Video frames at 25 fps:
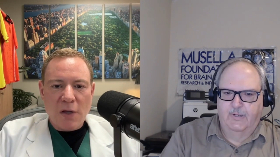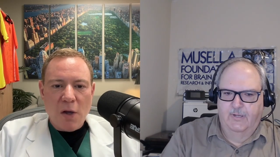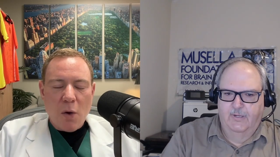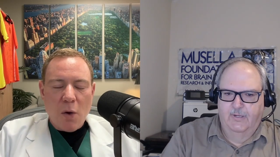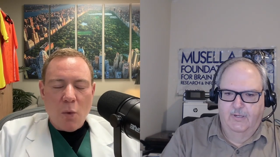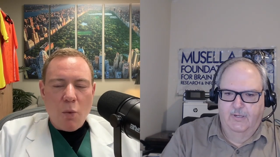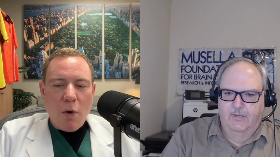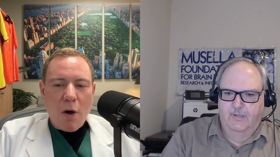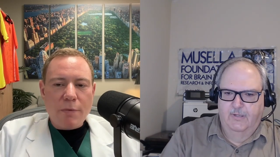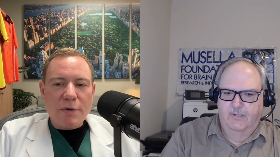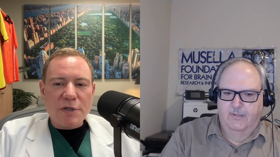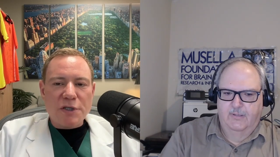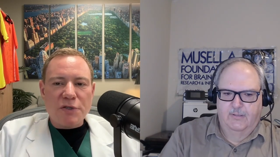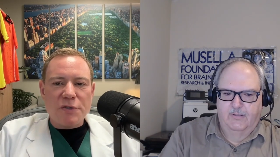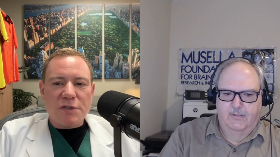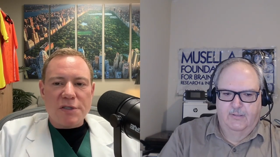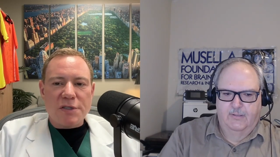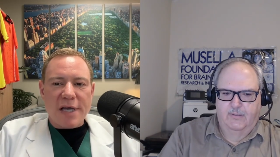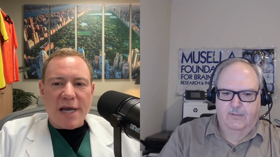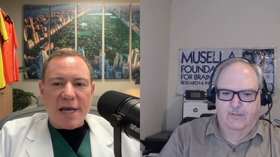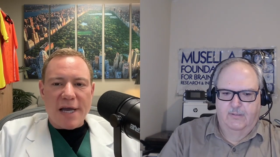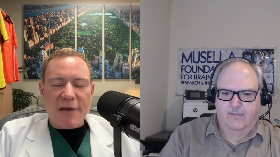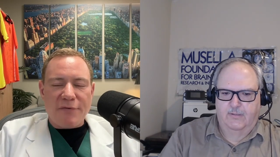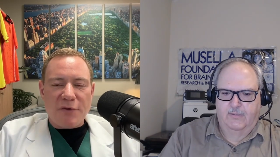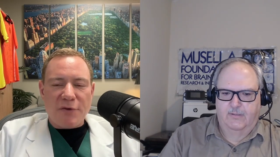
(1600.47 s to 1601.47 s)
Speaker 1: What would you
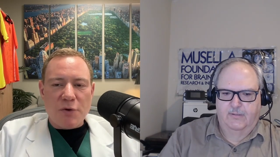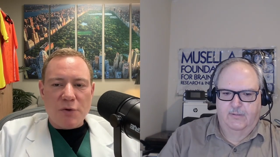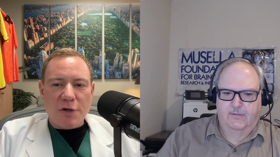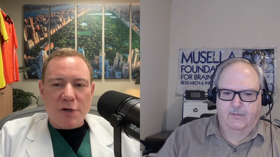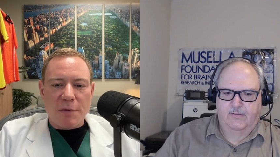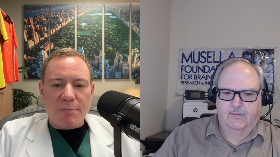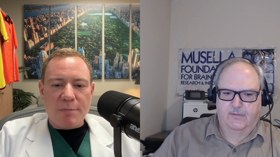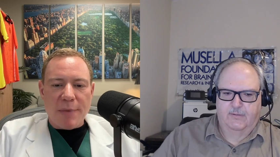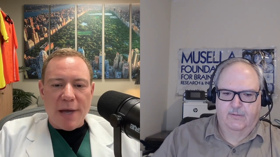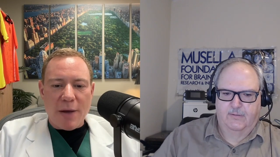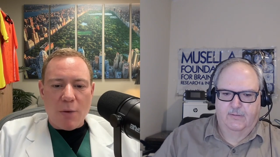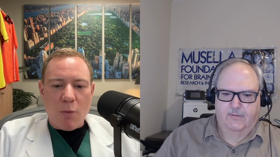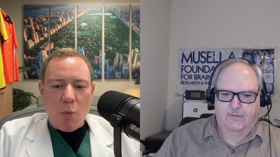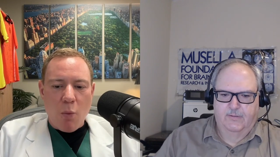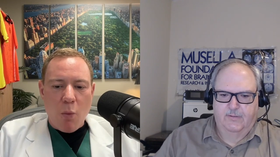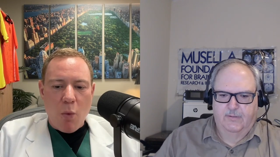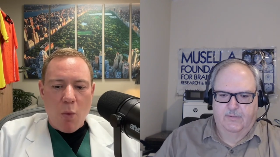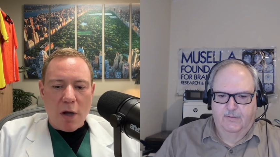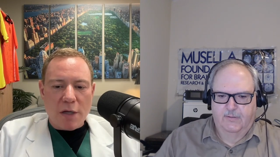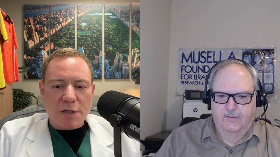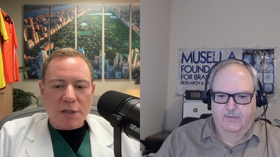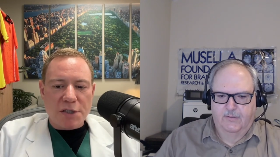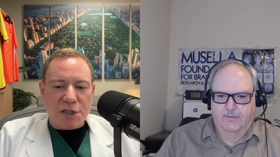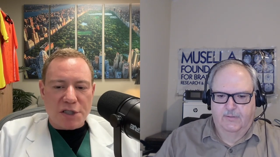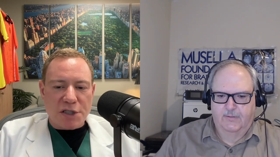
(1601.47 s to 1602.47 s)
say if you could make
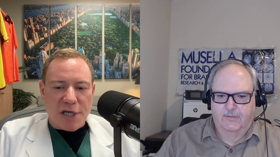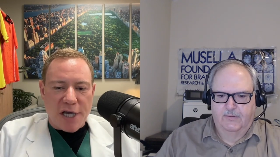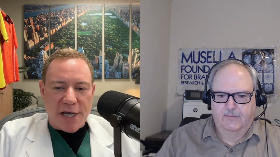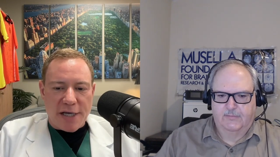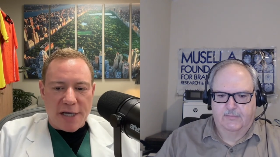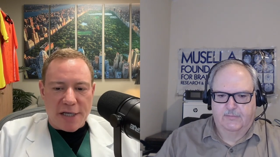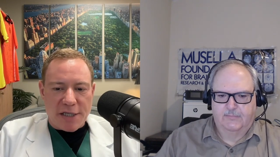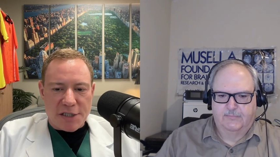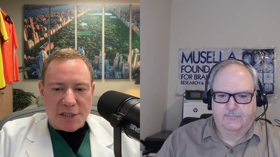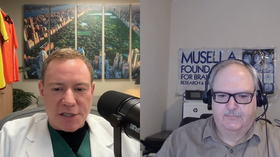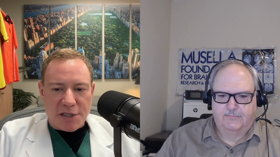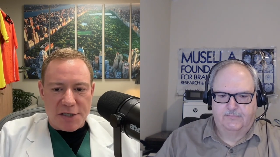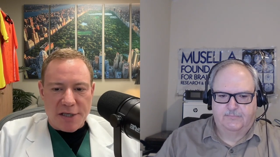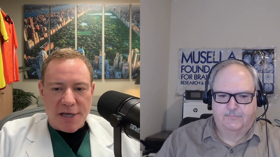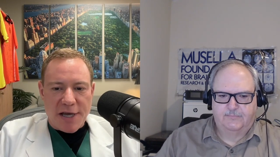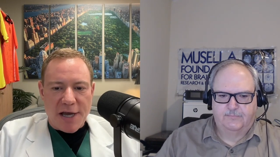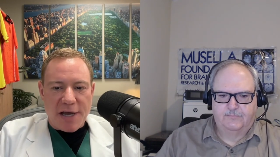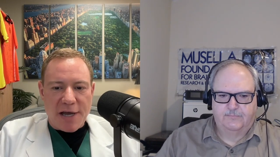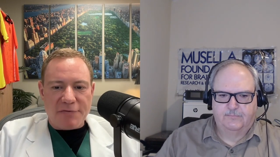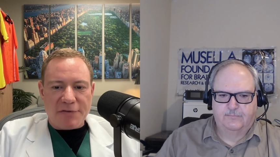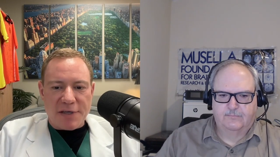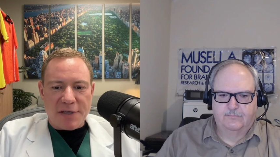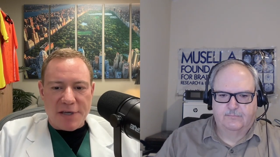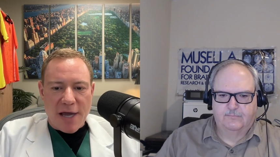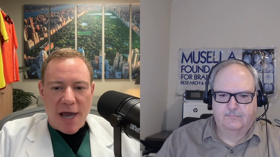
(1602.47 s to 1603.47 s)
one change in the
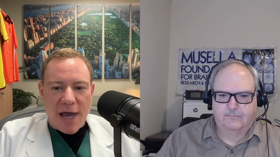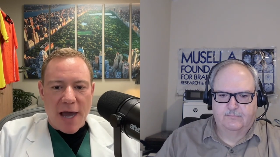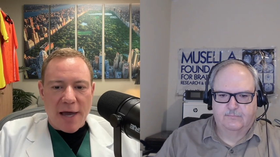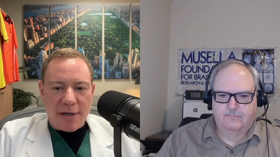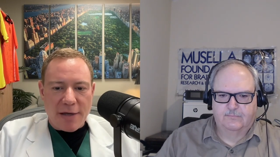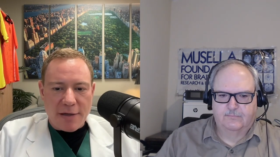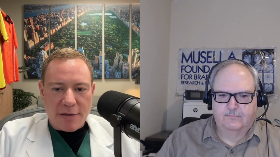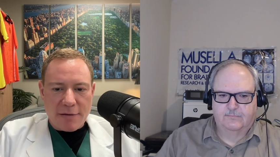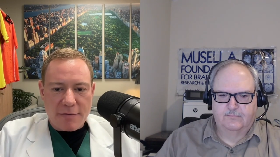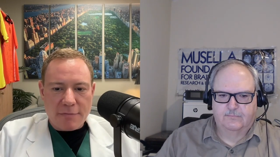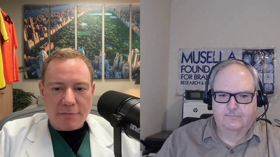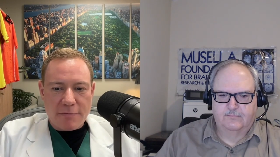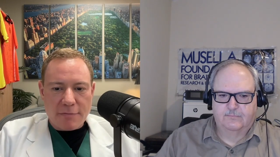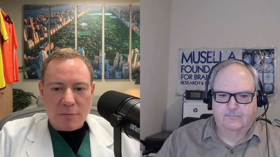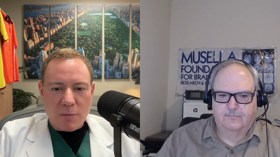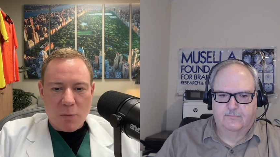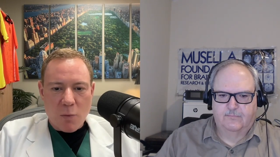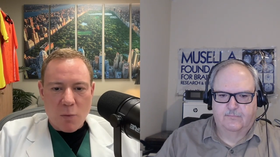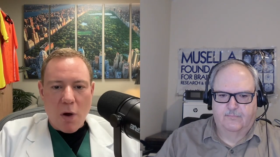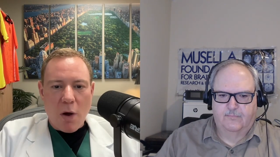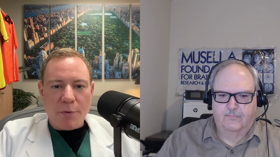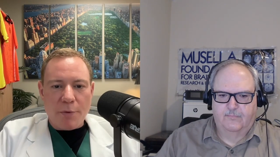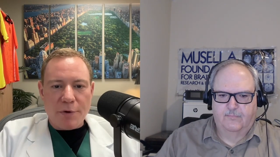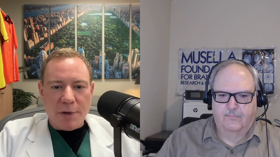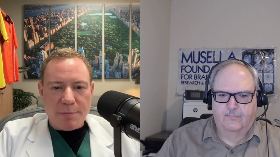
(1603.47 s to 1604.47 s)
FDA?
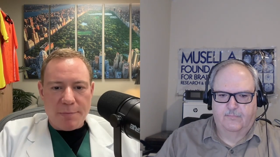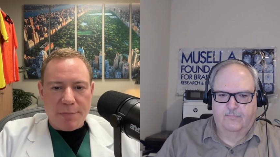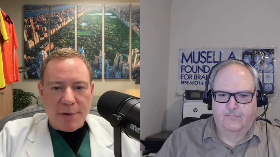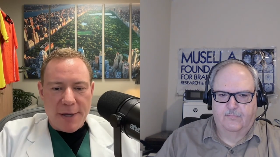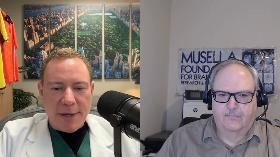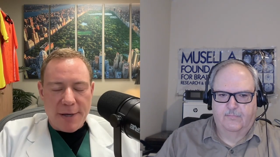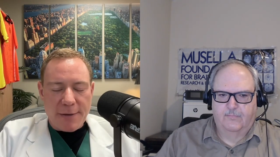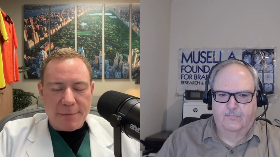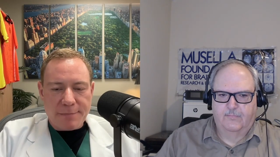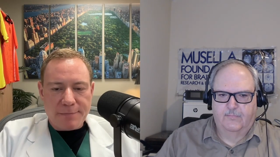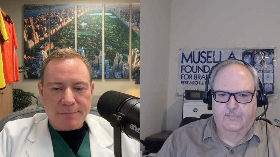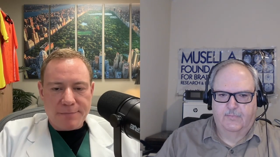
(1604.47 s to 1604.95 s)
What would it be?